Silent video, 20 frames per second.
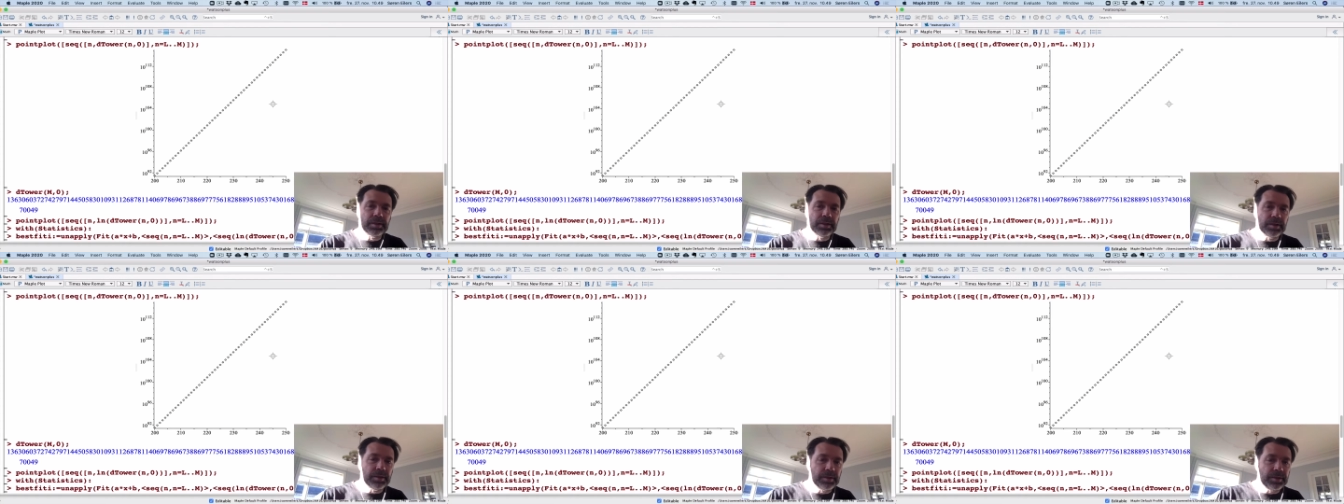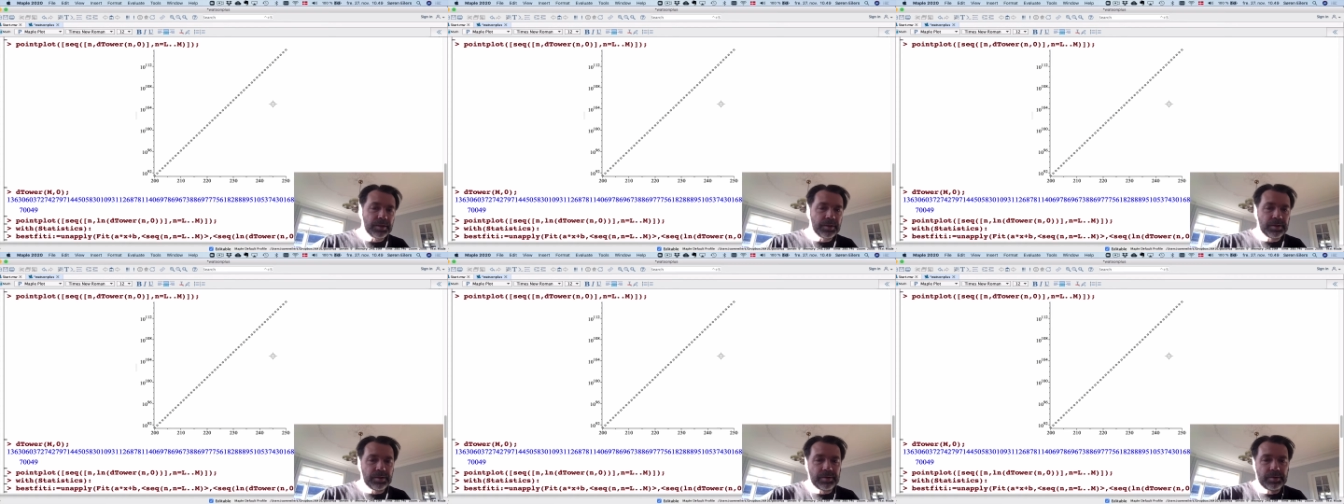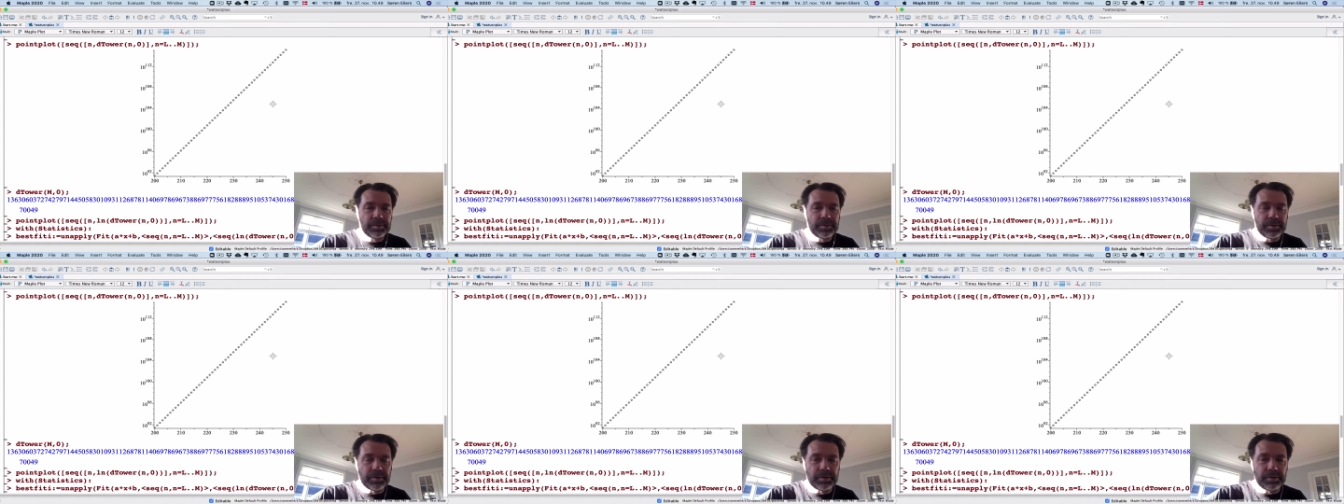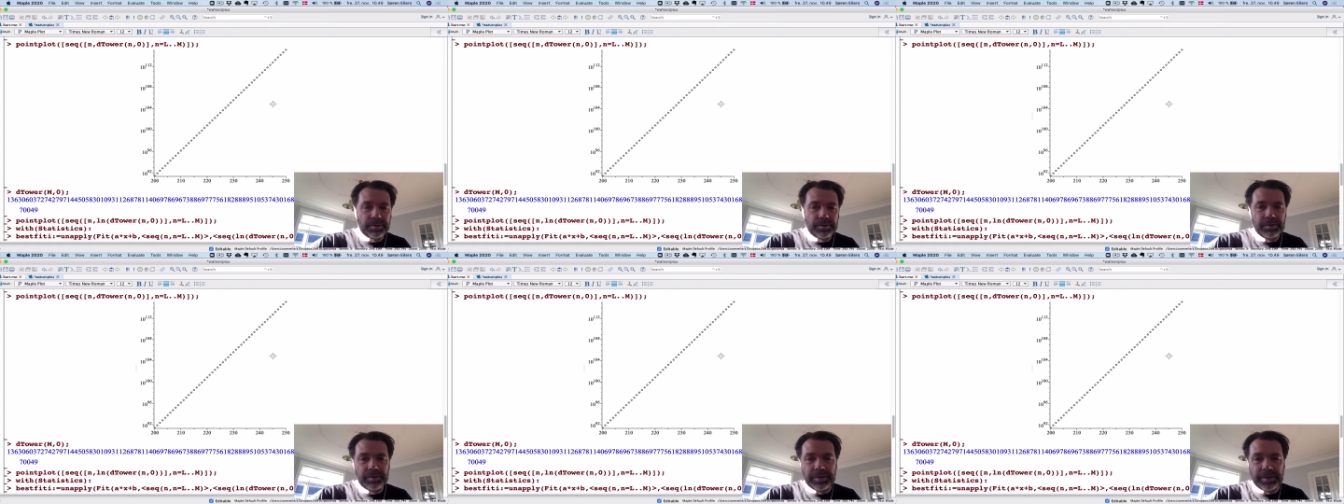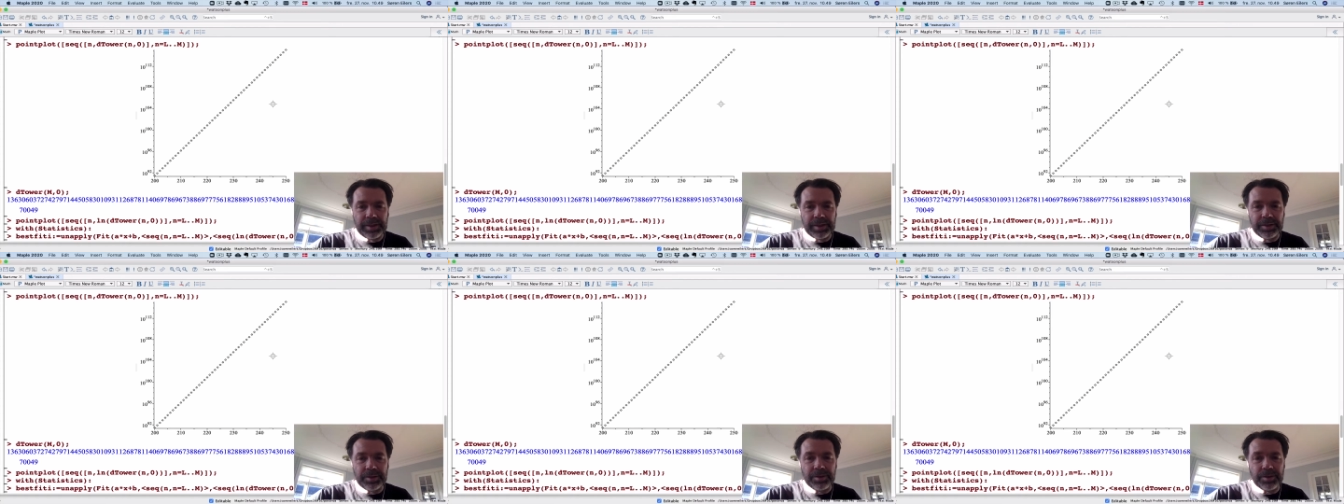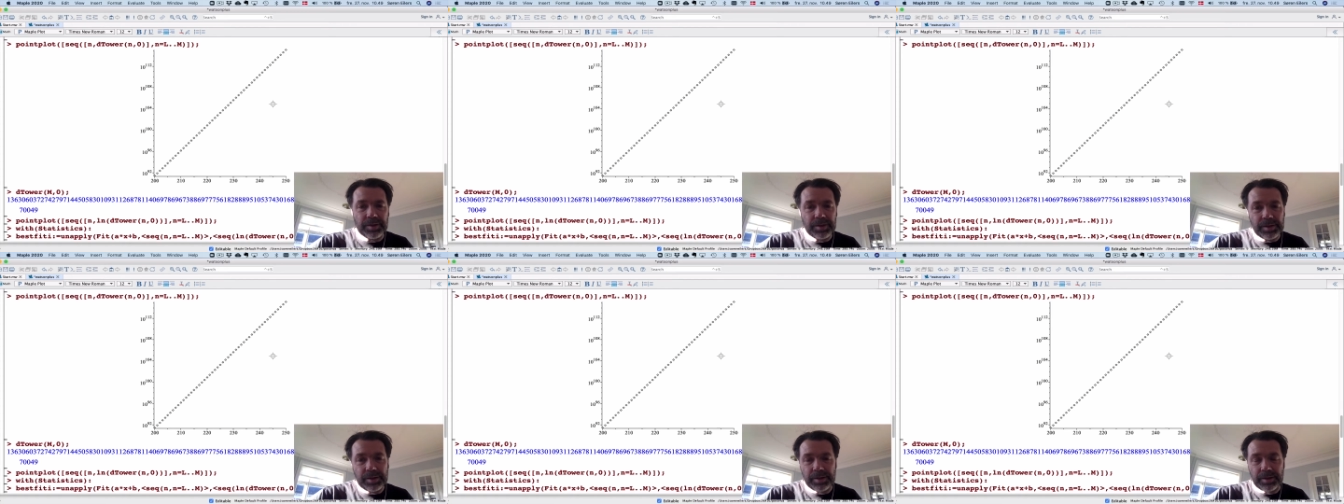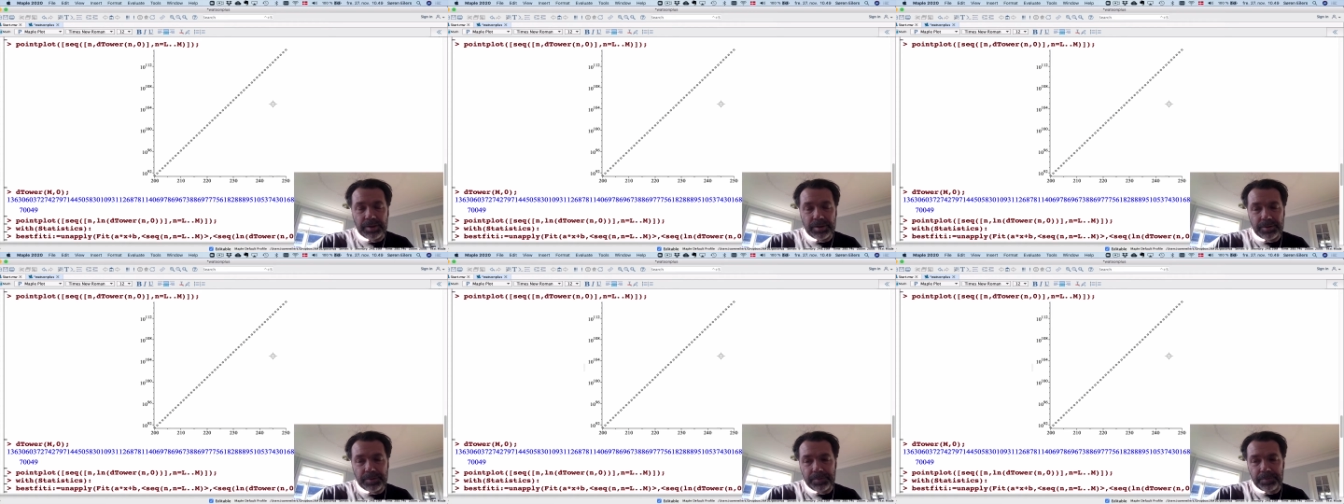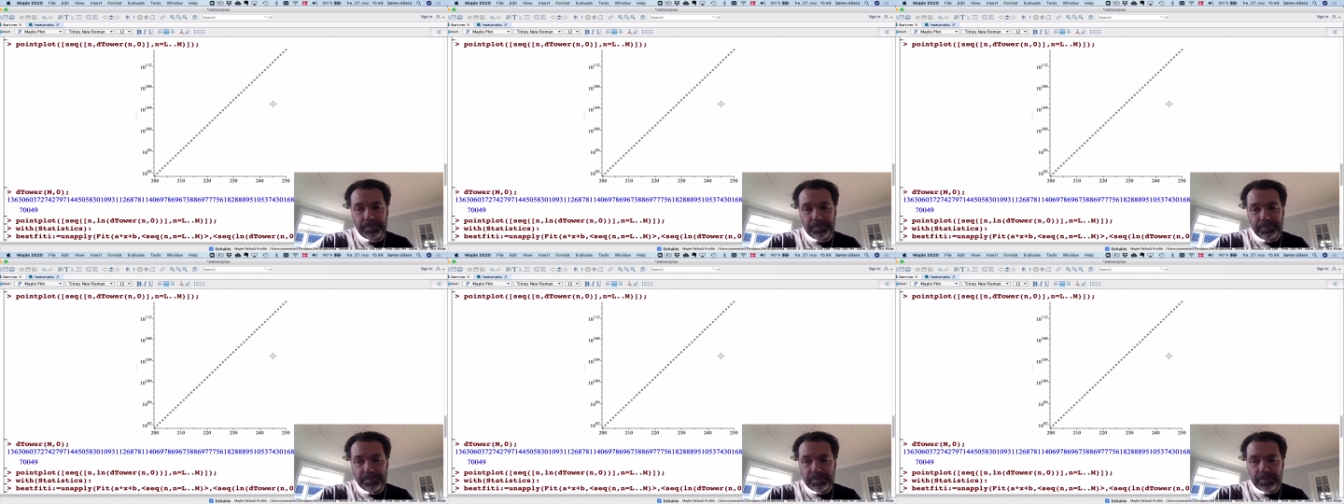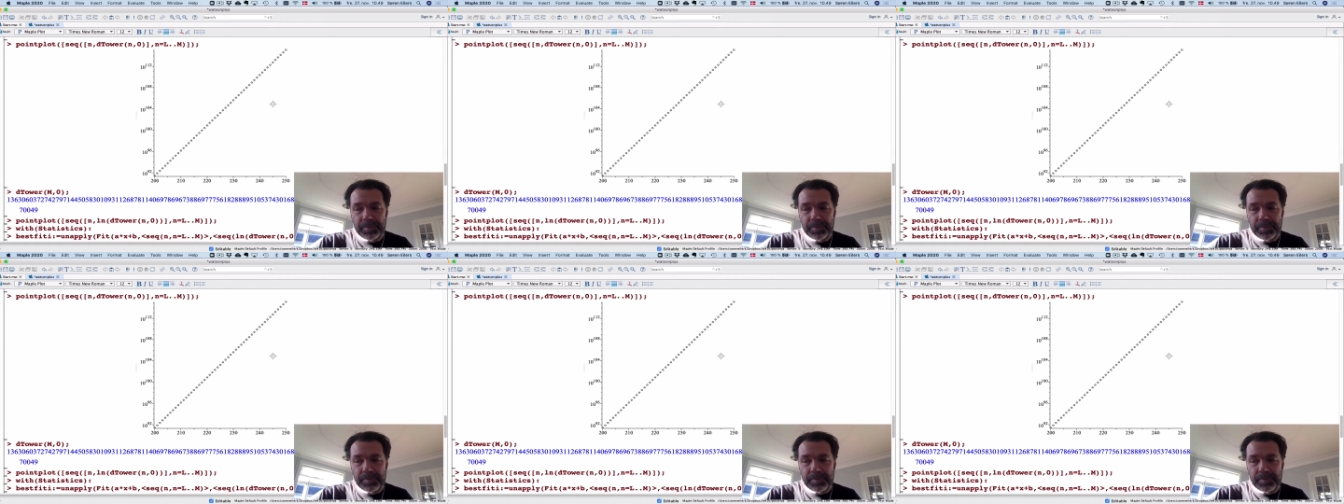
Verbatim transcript: uh, the linear um,